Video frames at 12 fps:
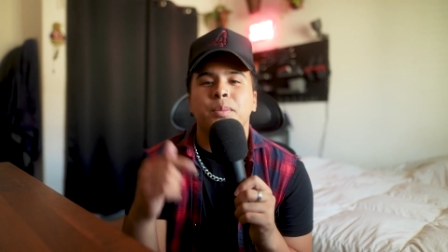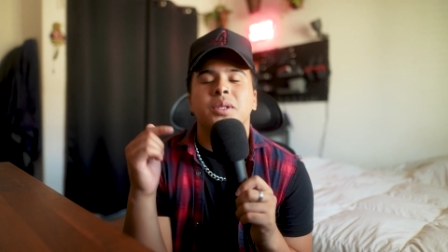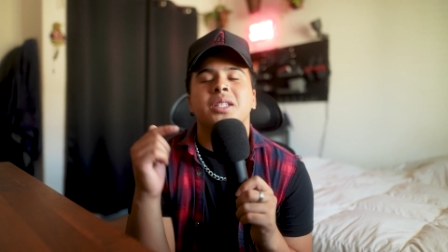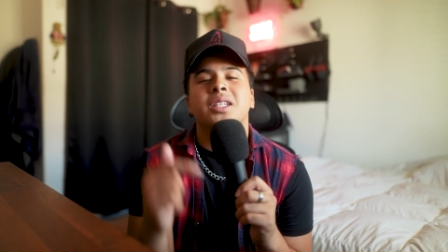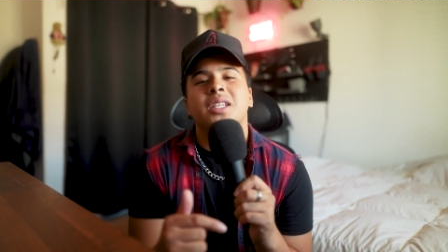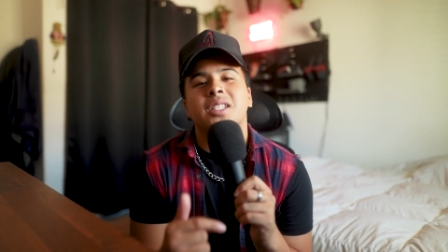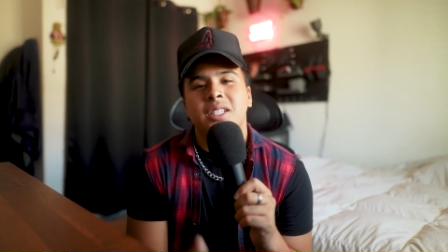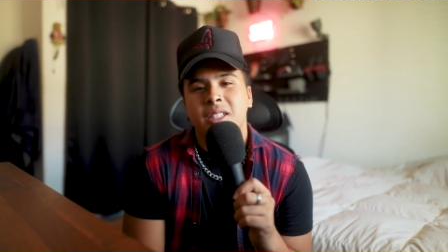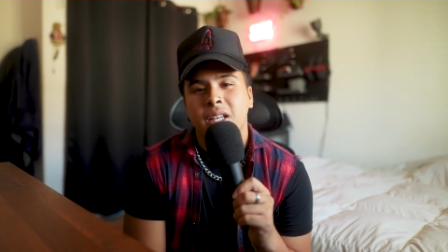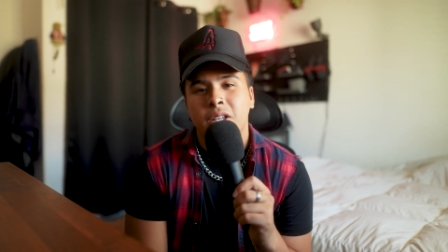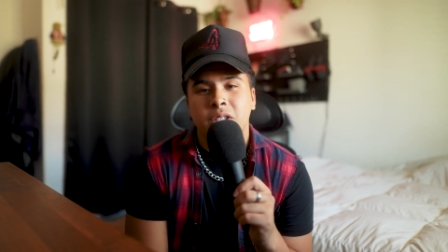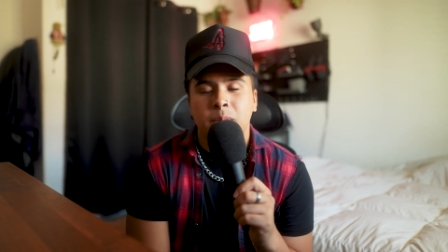please hit
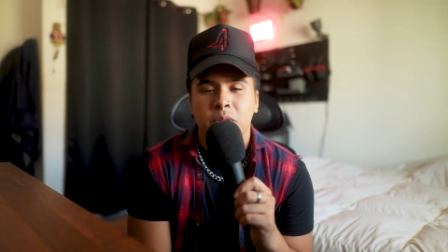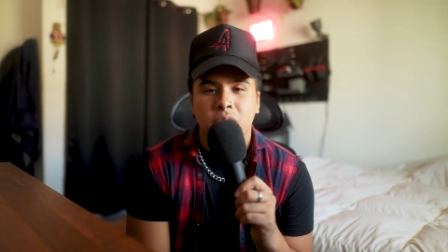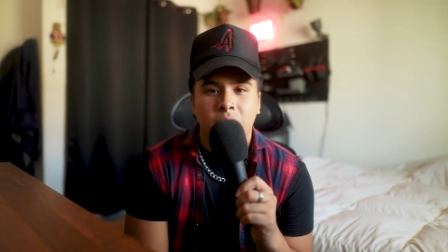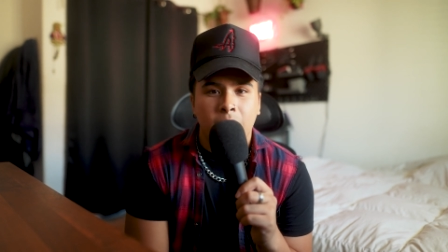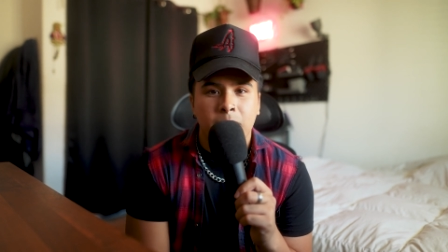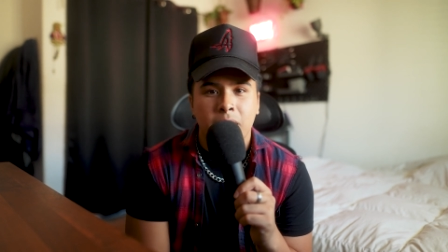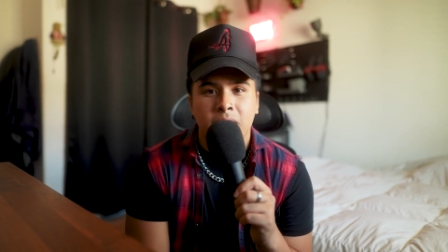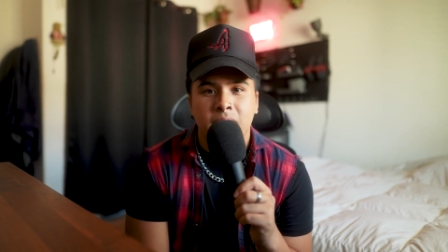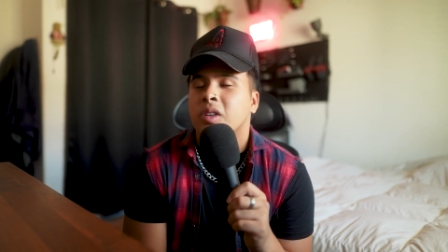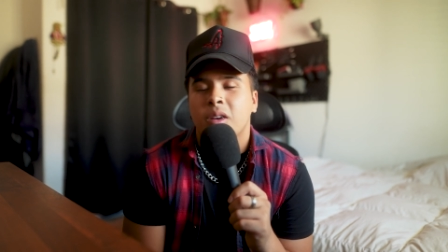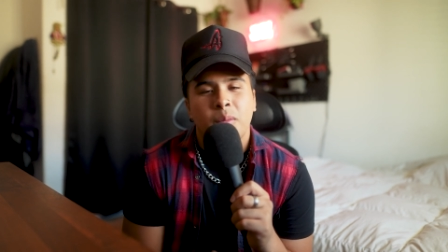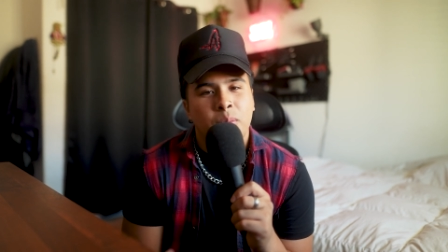that subscribe button.